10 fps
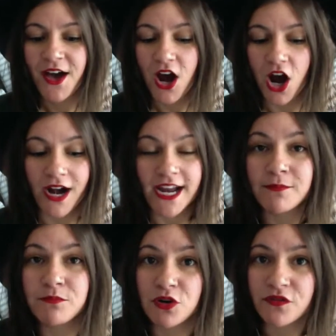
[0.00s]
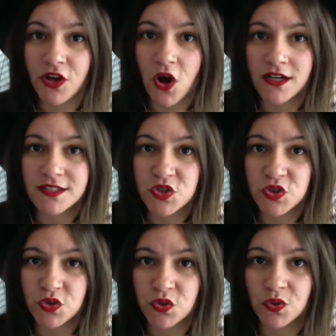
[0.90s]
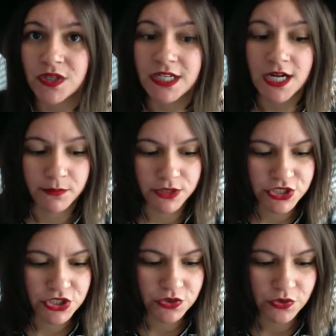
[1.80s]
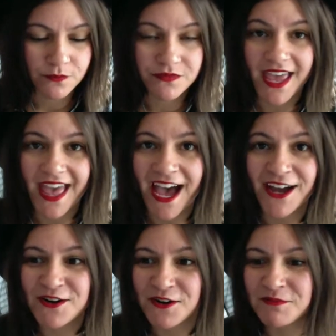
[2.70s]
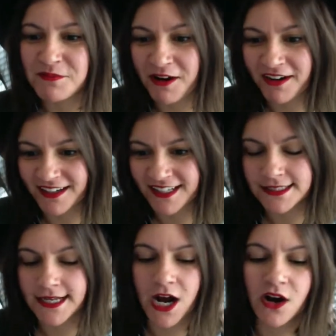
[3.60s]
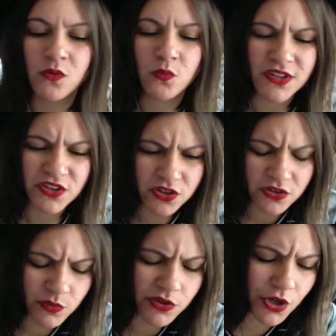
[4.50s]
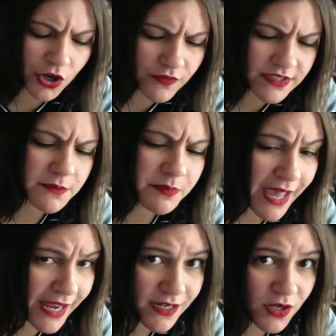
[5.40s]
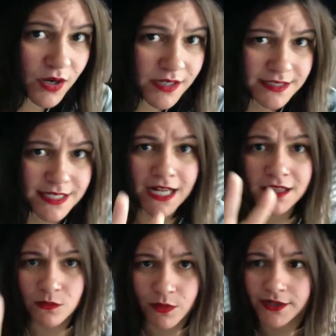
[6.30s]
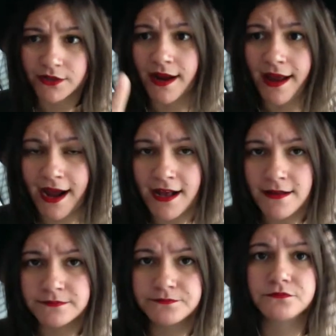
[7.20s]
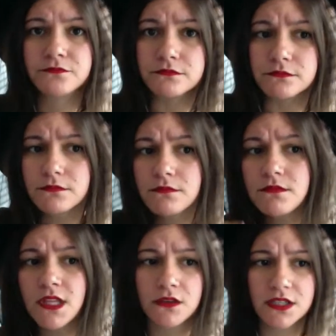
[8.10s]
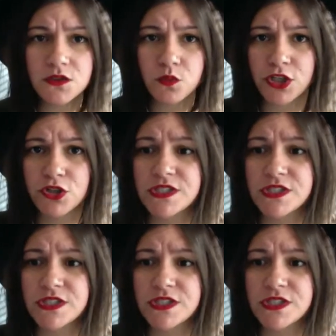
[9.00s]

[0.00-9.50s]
All right, moving on to number 2, at home parties. Now, with with COVID, depending on exactly where you're at, this one you just